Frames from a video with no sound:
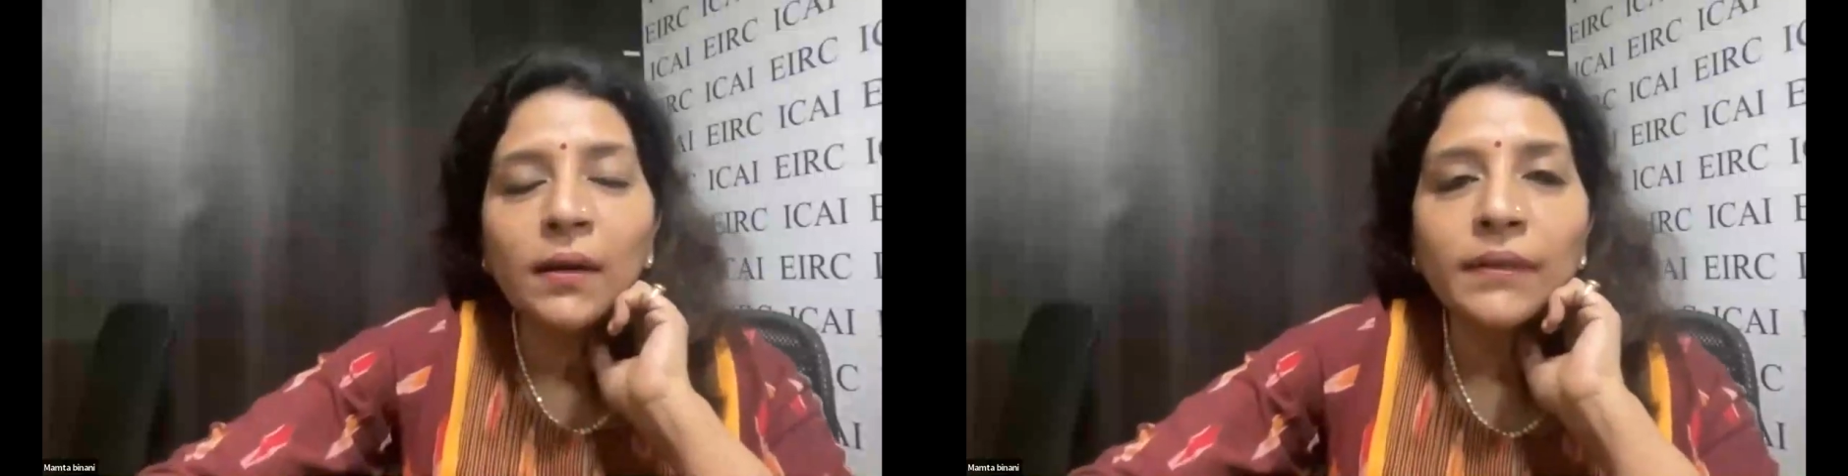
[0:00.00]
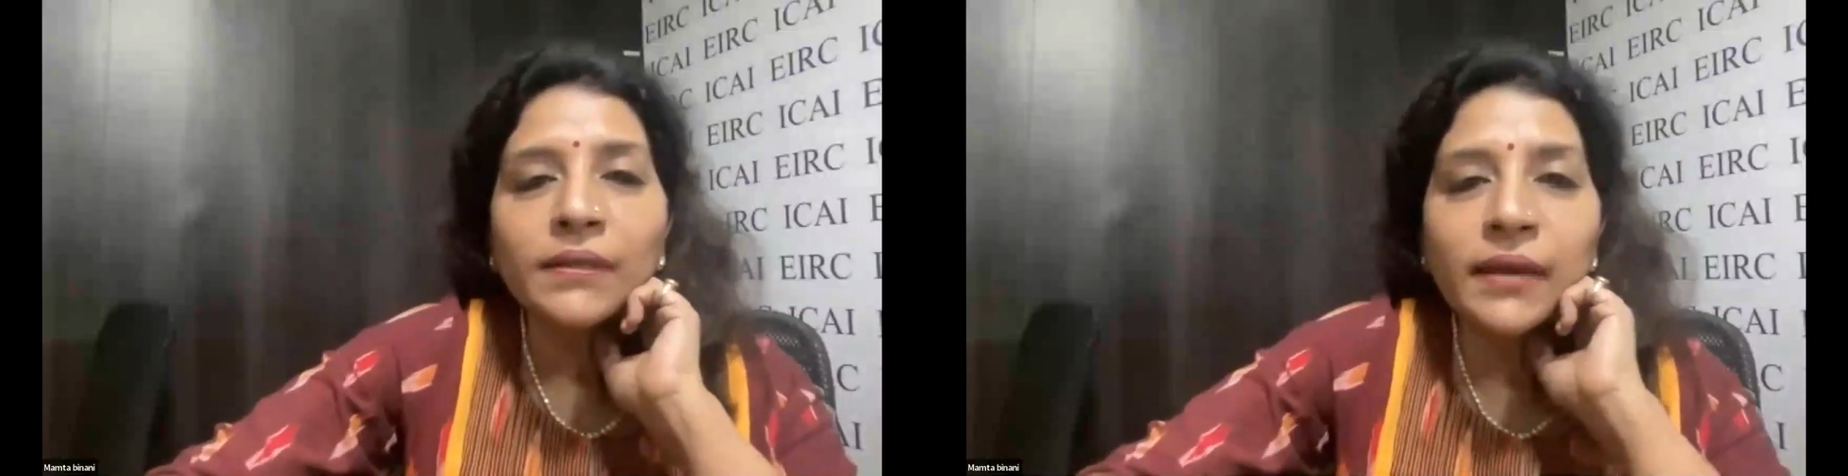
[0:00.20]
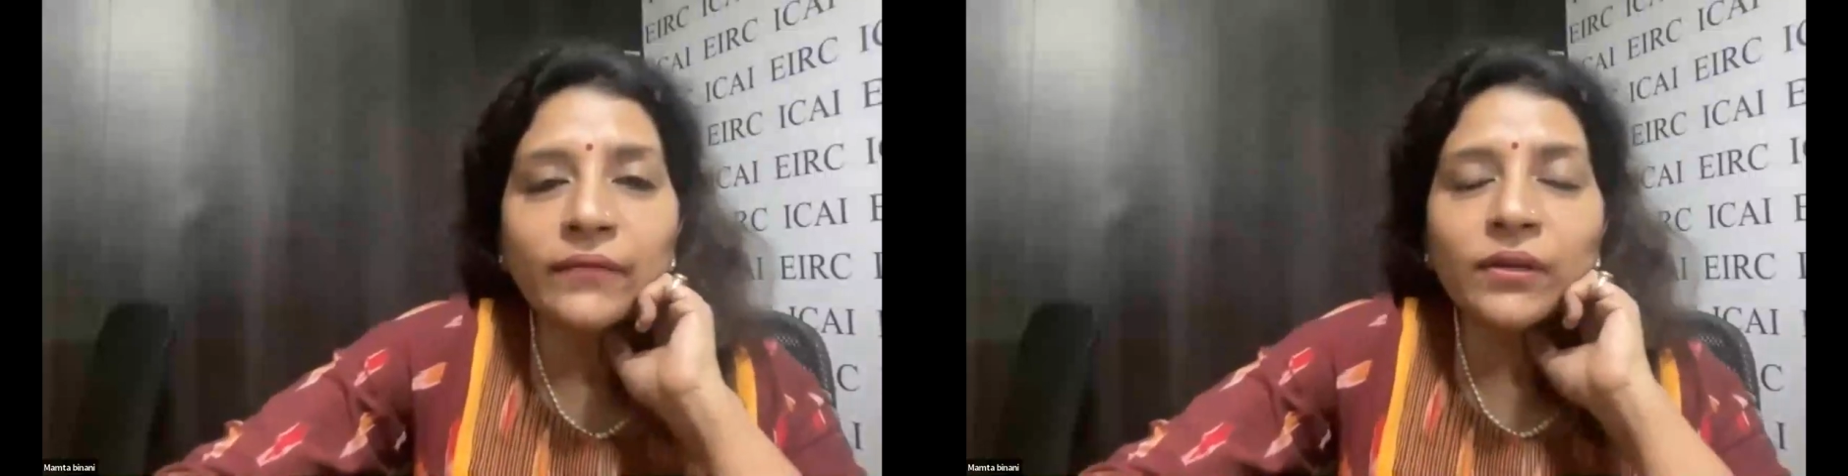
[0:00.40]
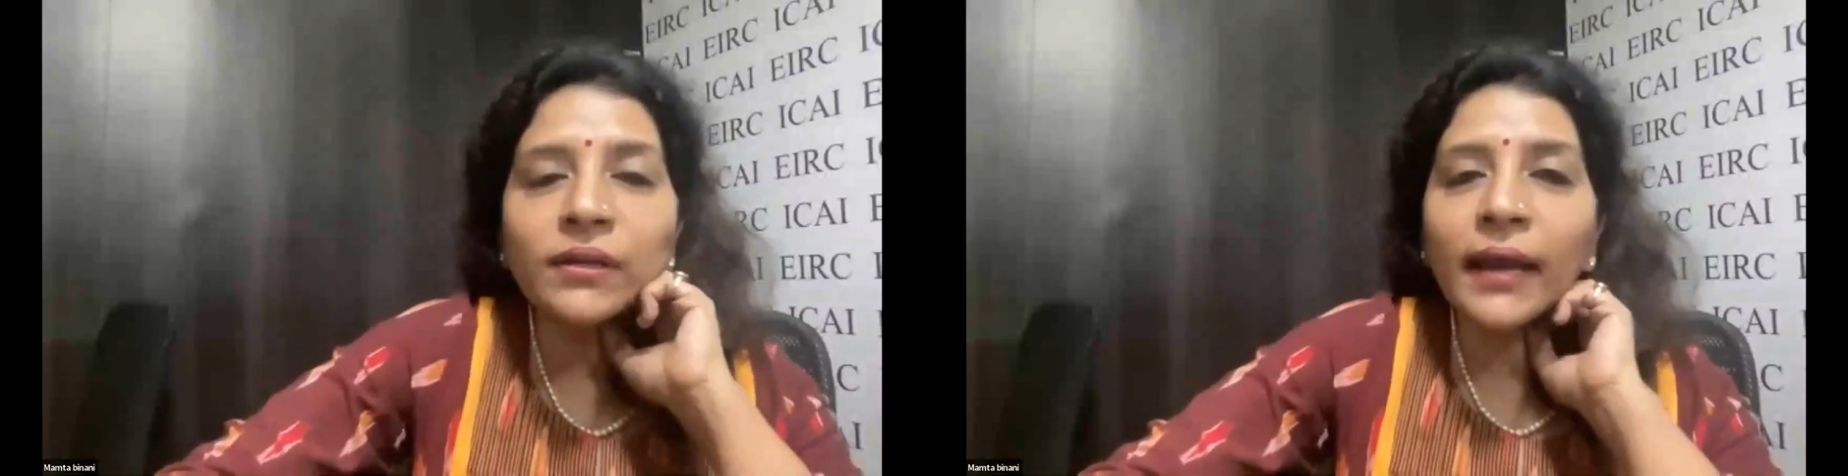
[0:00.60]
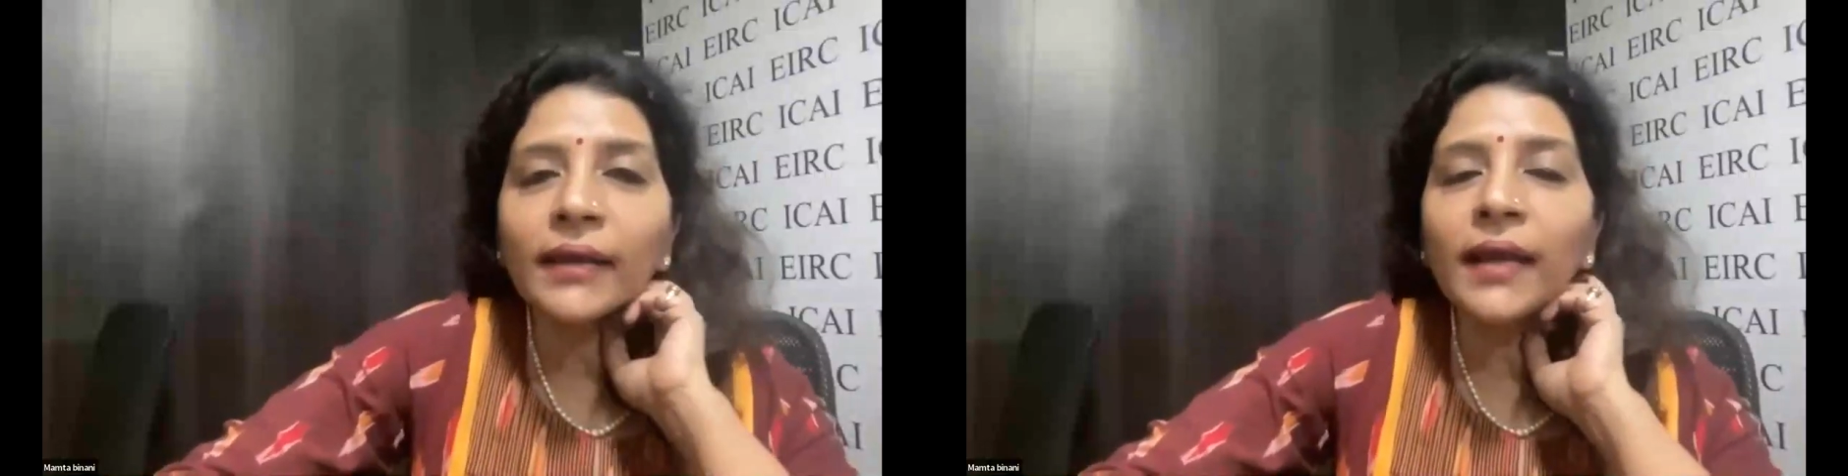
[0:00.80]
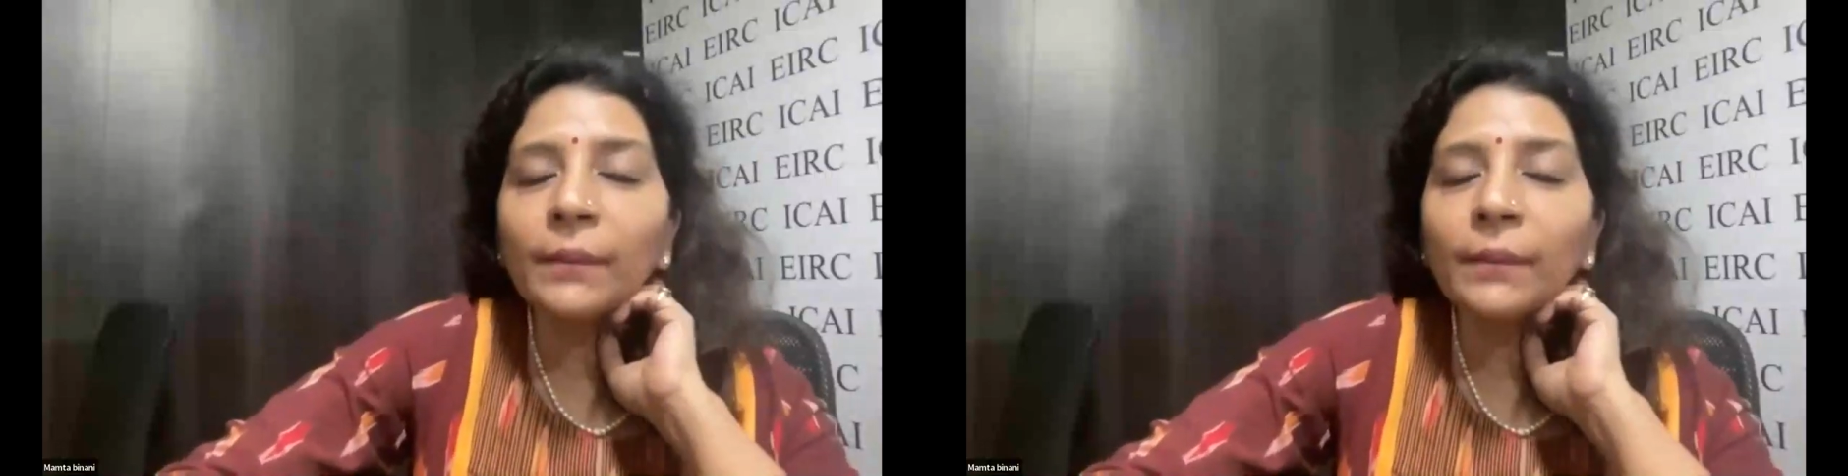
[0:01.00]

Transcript: but 7 and 9